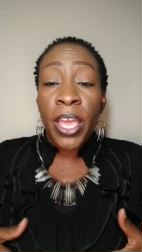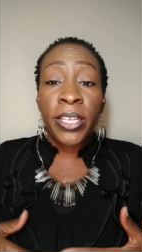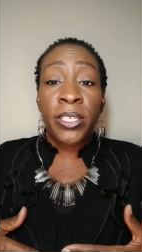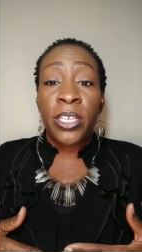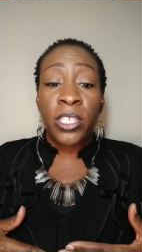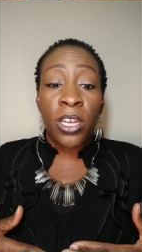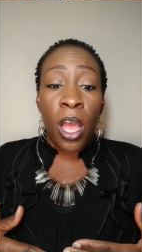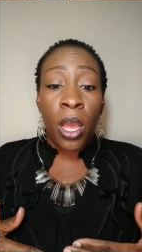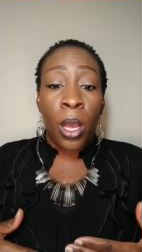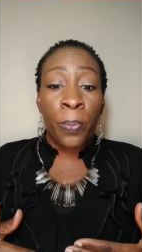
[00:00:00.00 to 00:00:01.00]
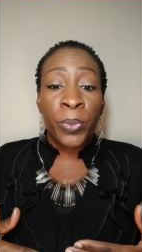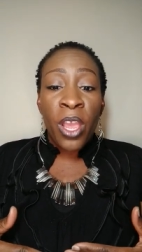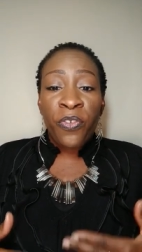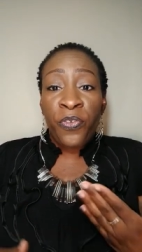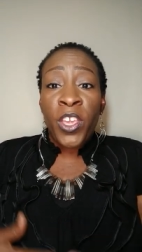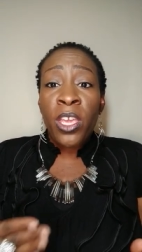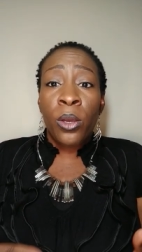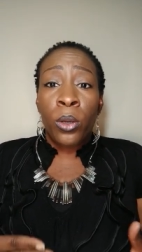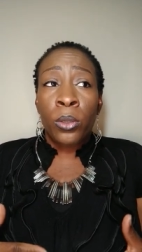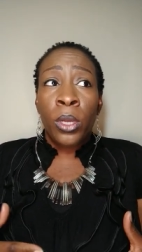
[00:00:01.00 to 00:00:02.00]
It doesn't um,
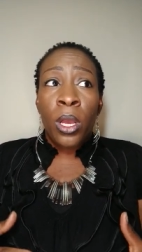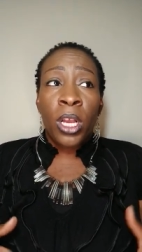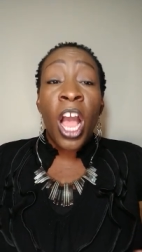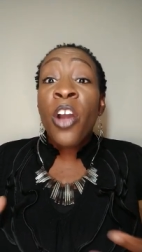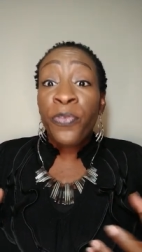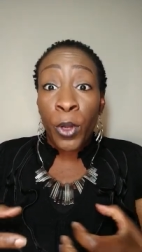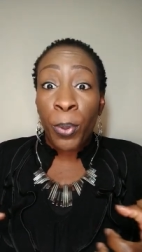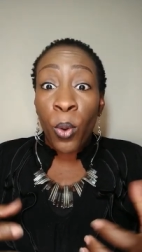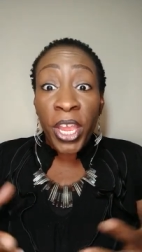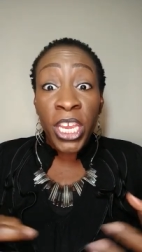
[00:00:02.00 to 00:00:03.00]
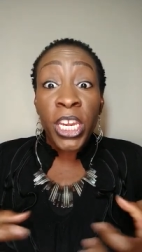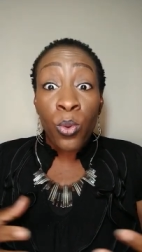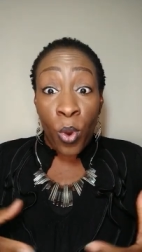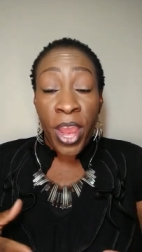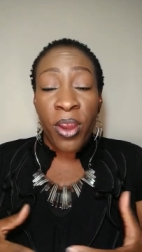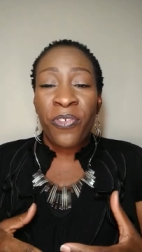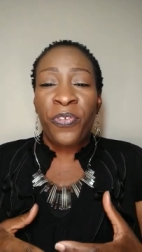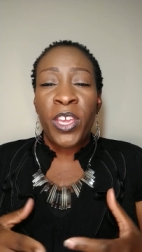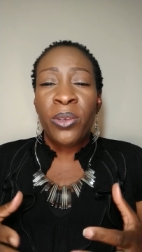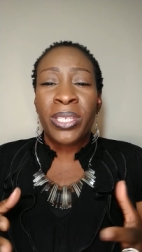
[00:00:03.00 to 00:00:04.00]
feel comfortable anywhere. It
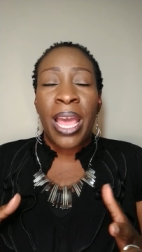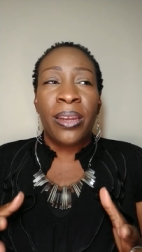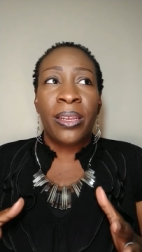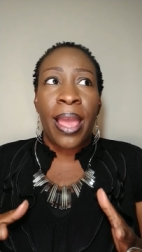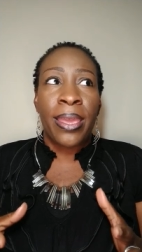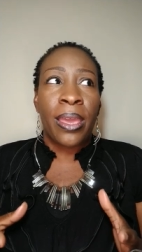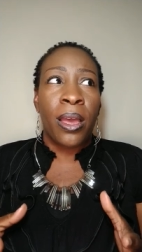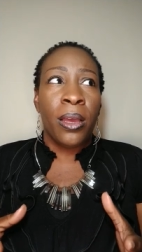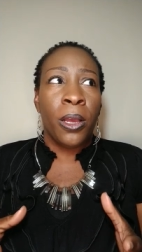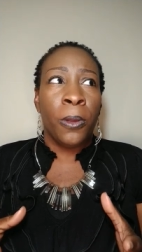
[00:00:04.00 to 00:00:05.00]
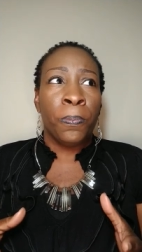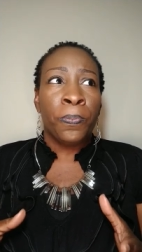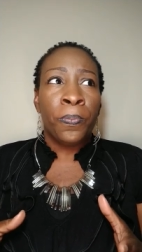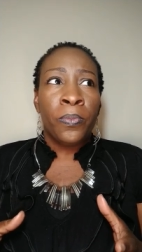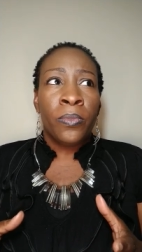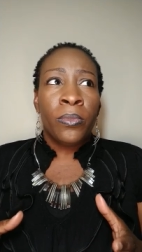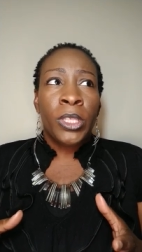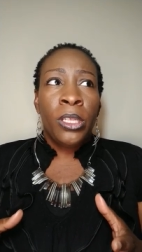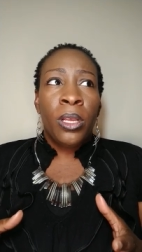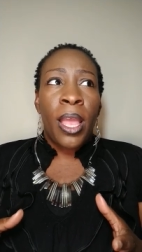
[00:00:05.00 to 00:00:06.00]
feels kind of like um,
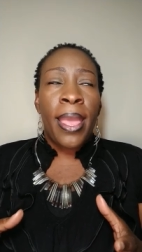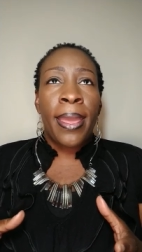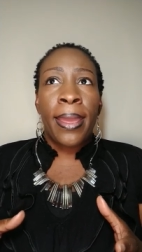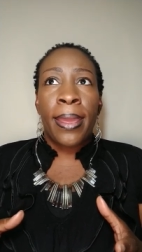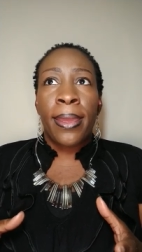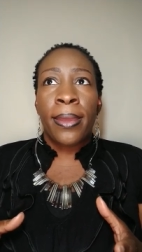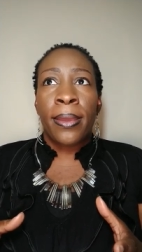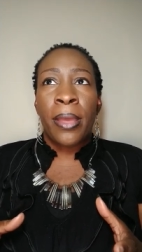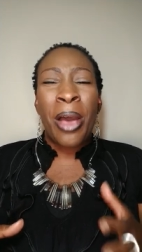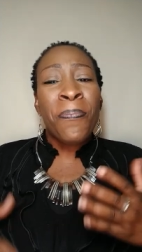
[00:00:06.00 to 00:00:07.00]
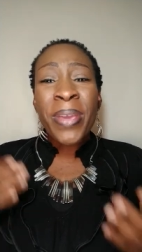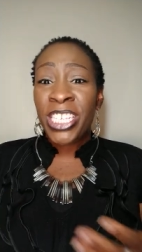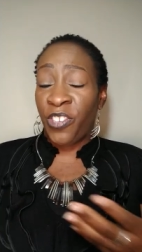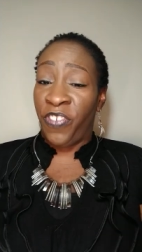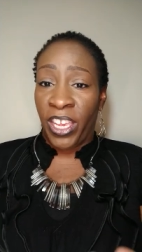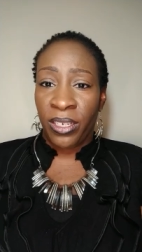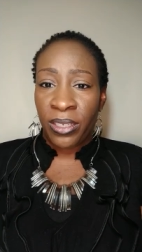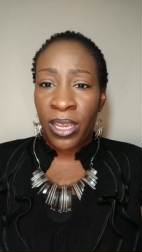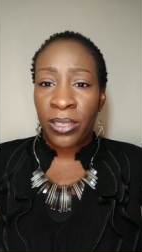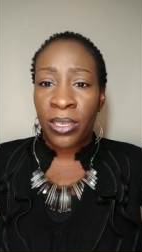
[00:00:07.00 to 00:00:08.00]
a a misfit.
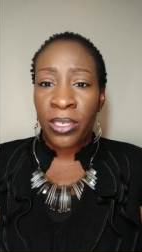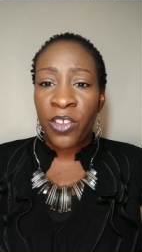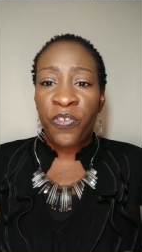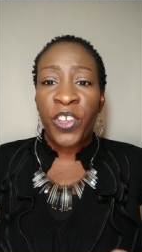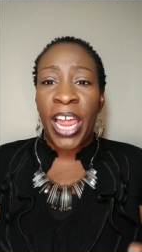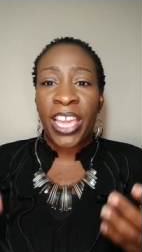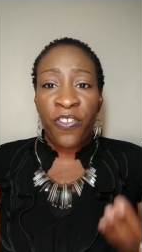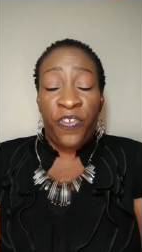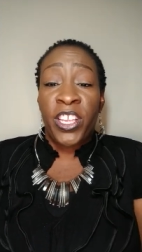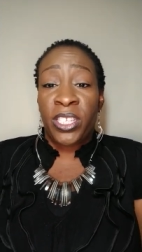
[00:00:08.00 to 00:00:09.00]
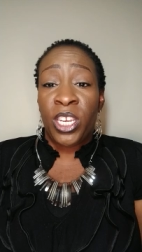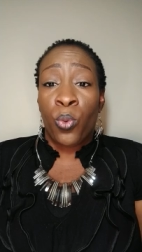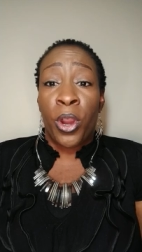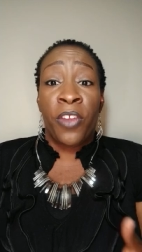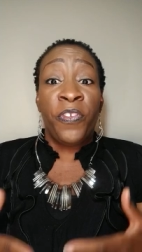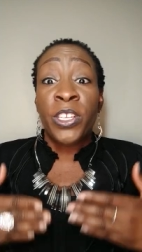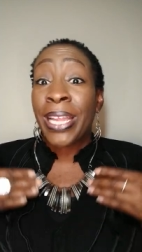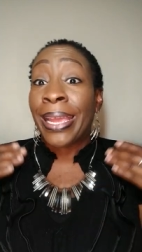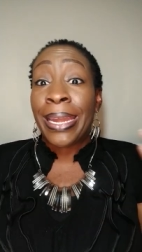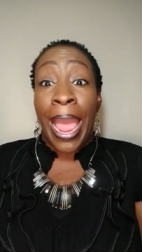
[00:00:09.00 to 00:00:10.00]
It doesn't feel like it fits anywhere. It
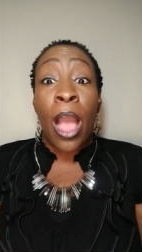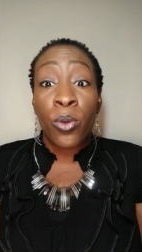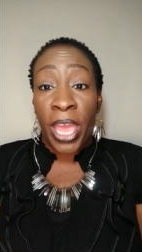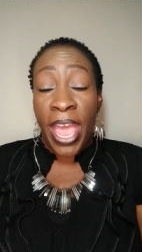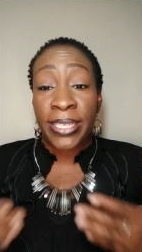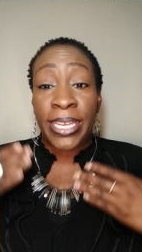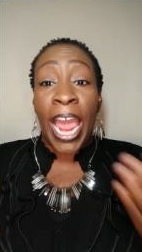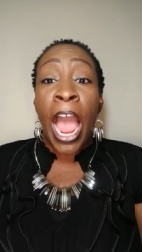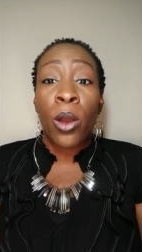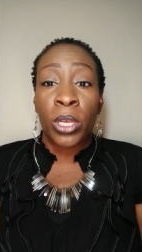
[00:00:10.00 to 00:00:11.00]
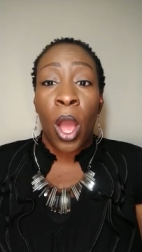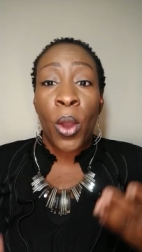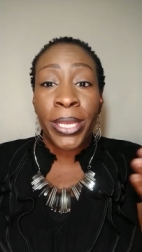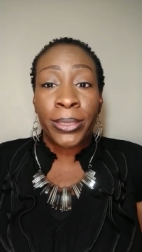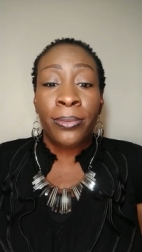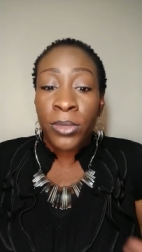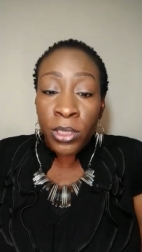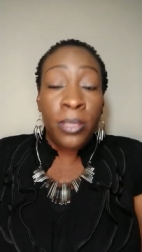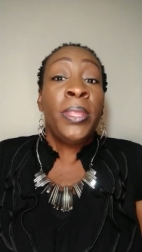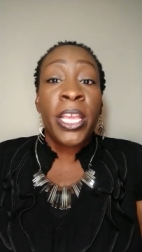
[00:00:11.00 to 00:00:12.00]
feels like an outcast, an outlaw, and
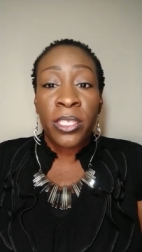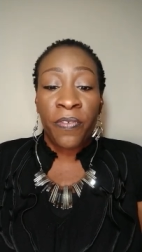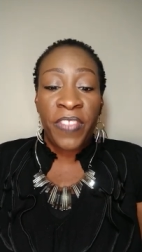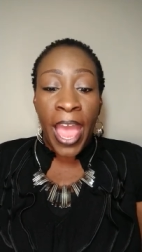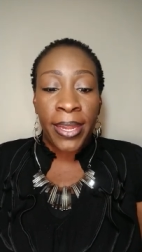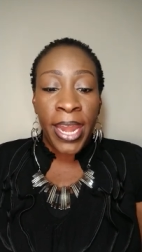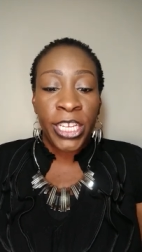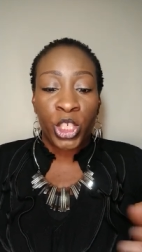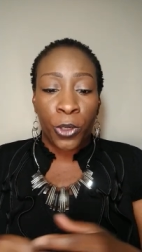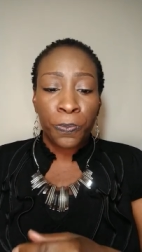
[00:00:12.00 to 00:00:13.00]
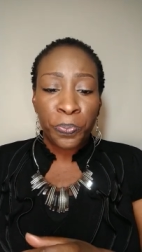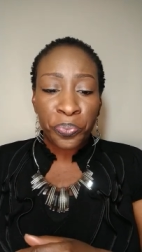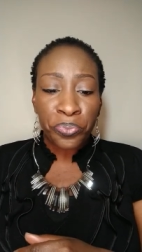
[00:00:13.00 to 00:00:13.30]
things of that nature.